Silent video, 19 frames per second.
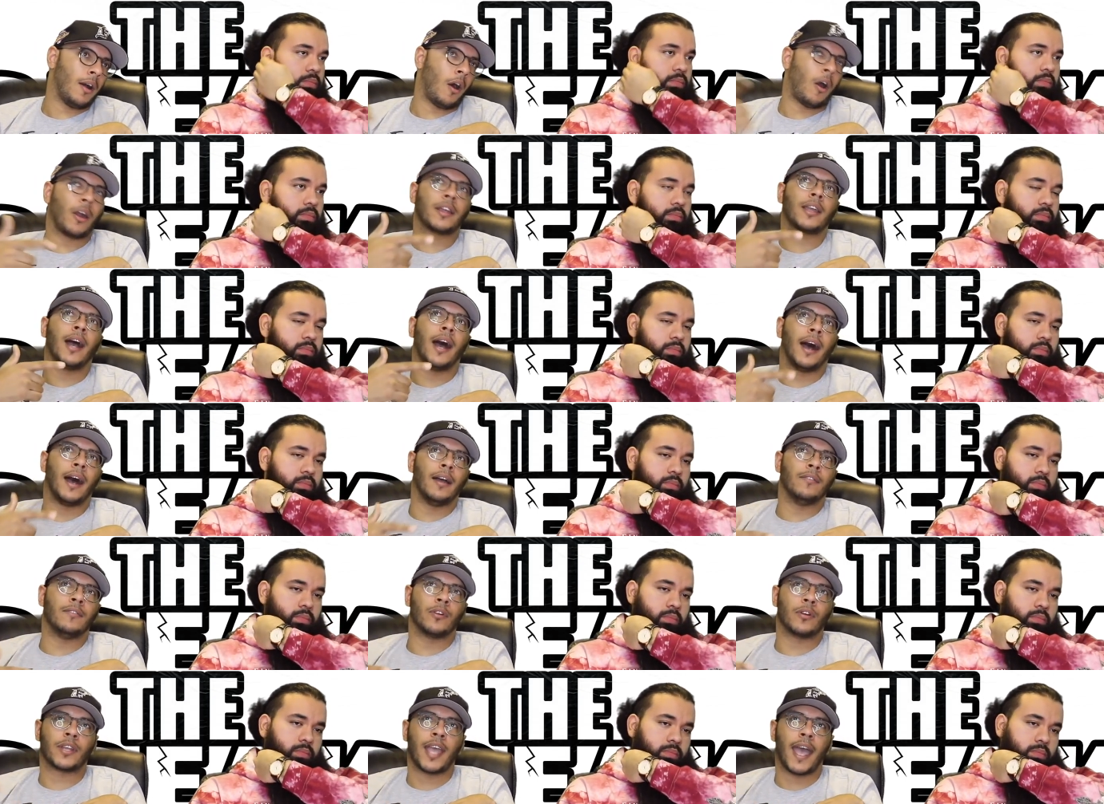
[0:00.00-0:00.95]

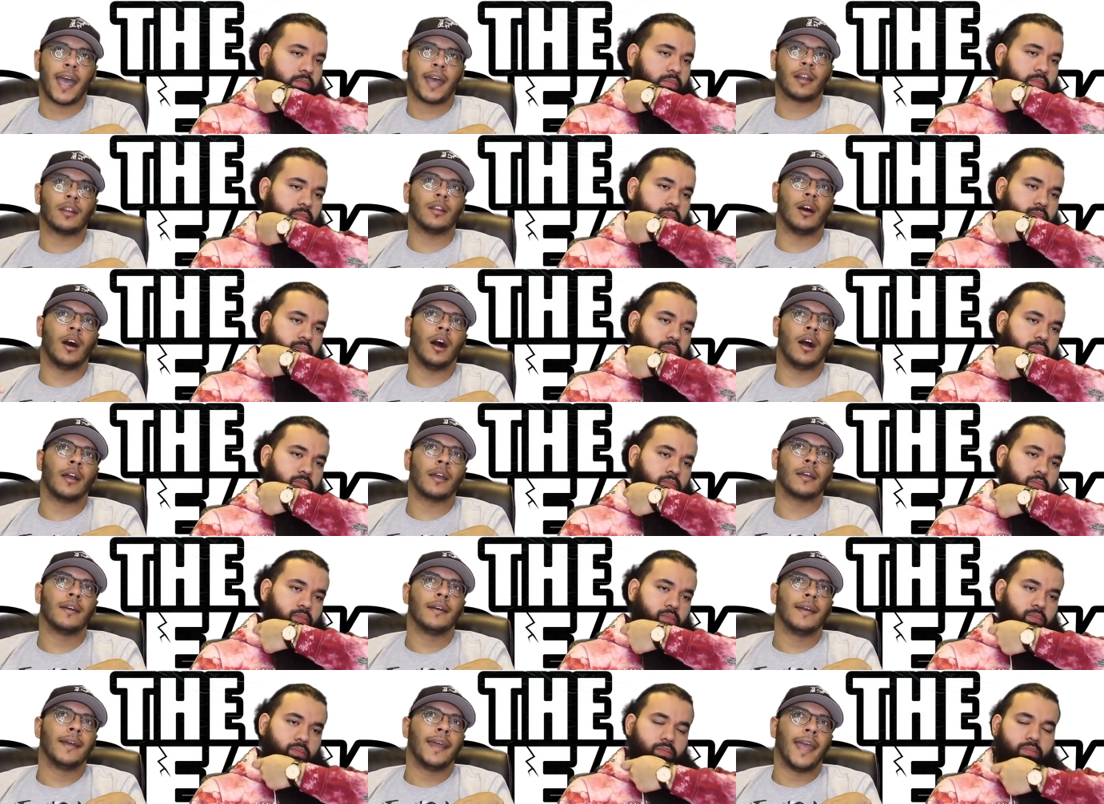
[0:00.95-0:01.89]
Speaker 1: archive or catalog
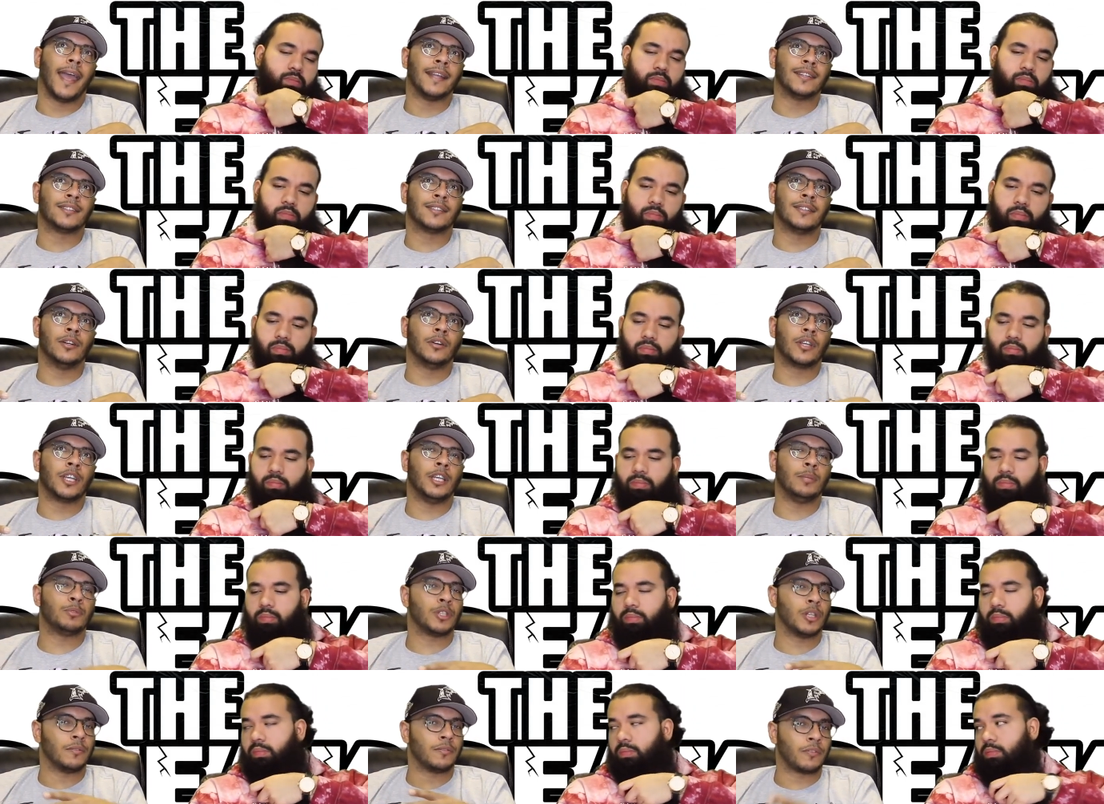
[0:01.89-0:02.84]
and still keep
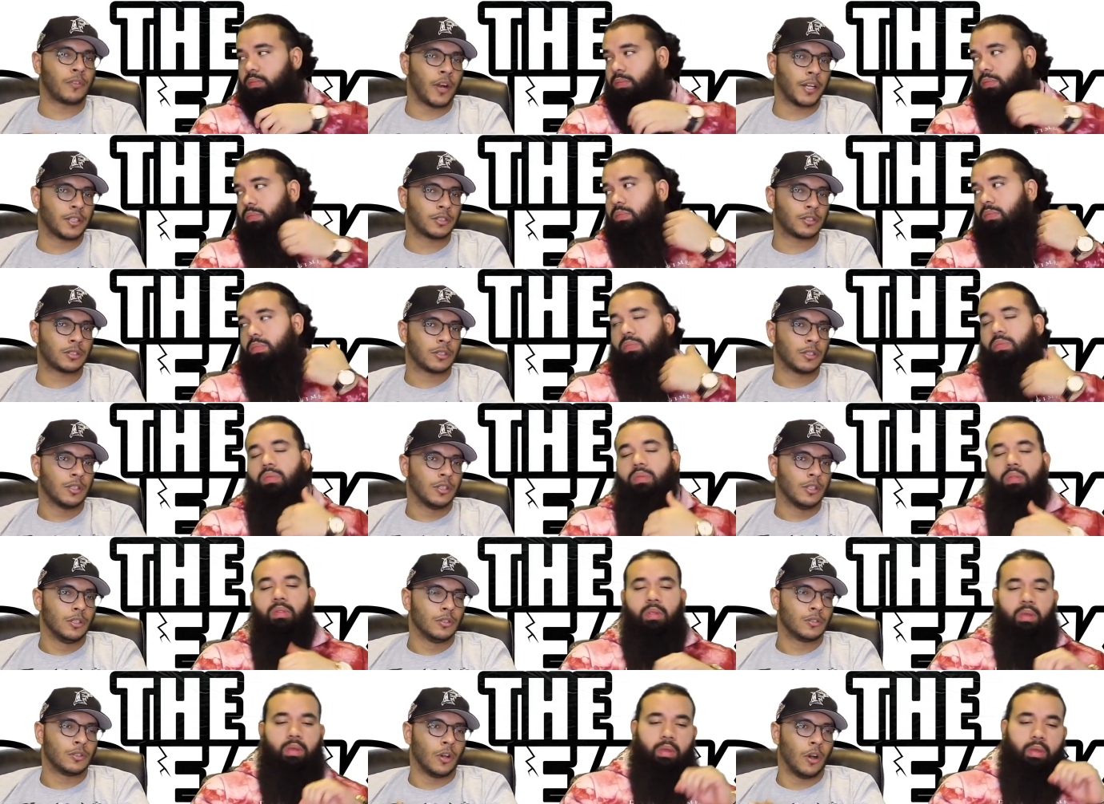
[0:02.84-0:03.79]
shit fresh.
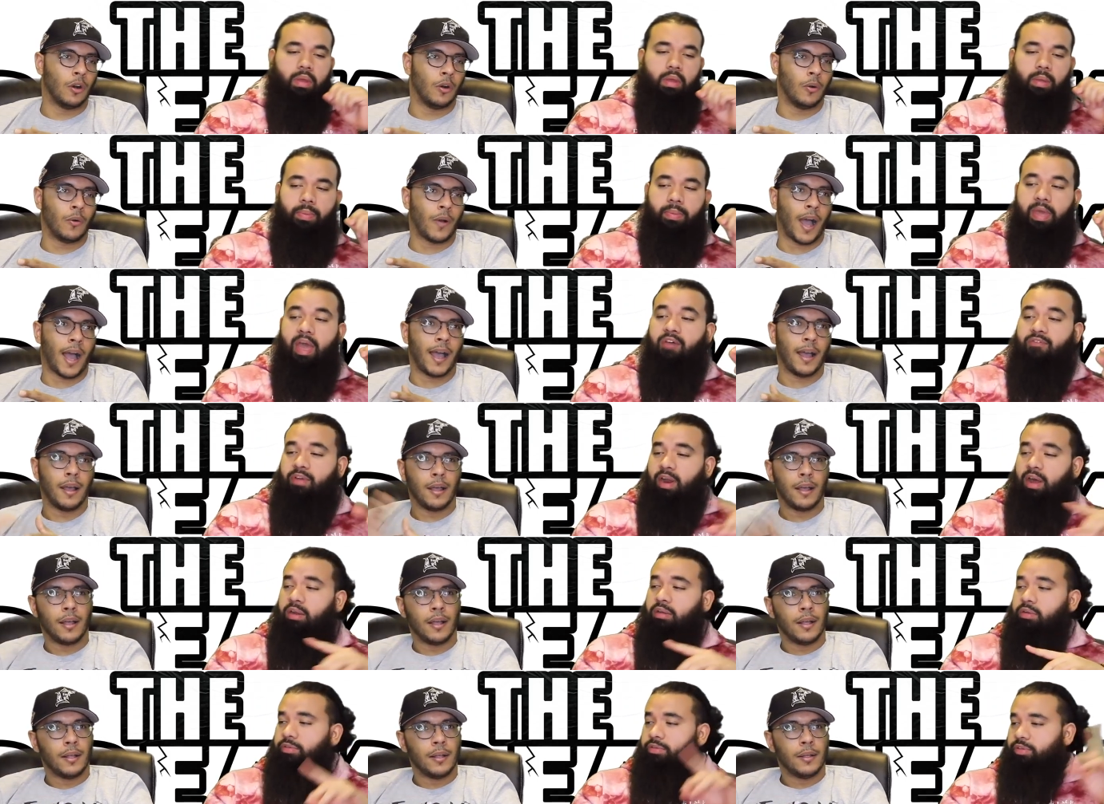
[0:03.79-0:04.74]
So they have a
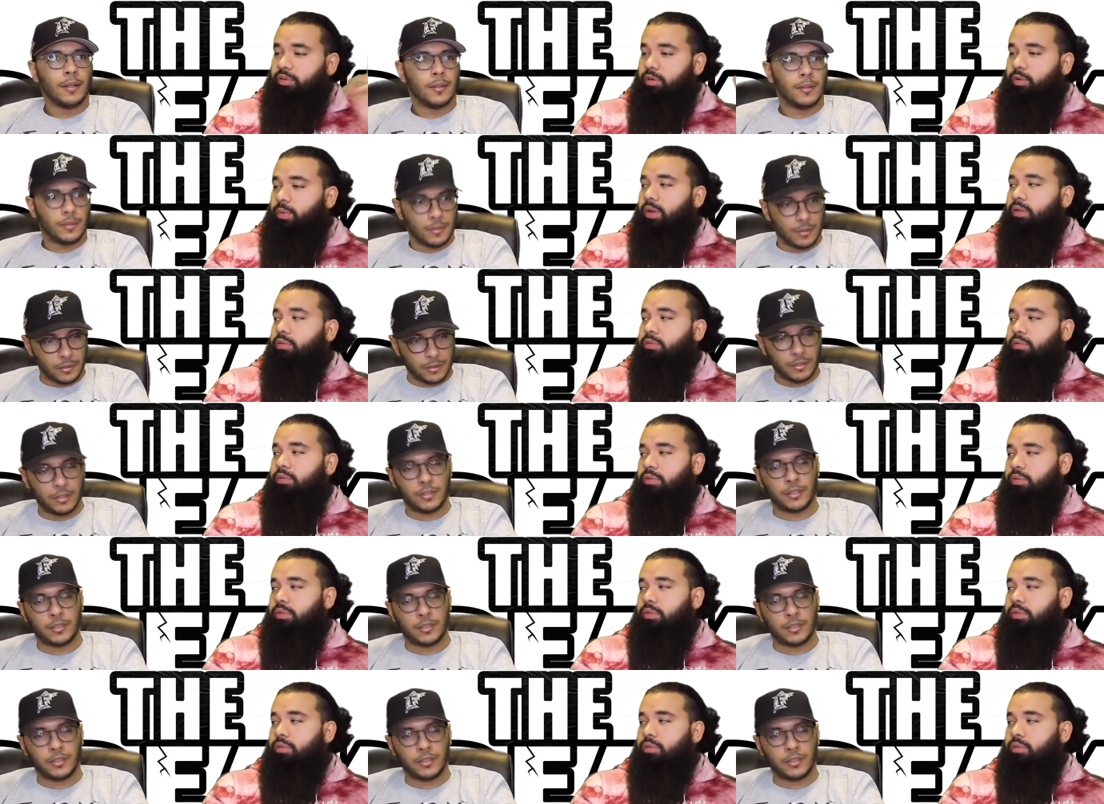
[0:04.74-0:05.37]
lot of good silhouettes in